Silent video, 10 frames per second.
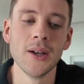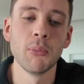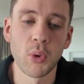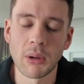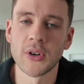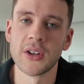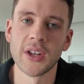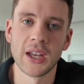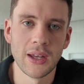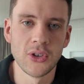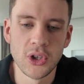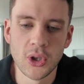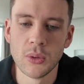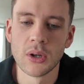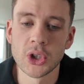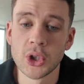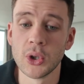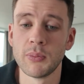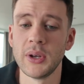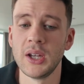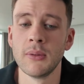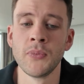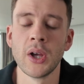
But what I'm trying to say is you should be,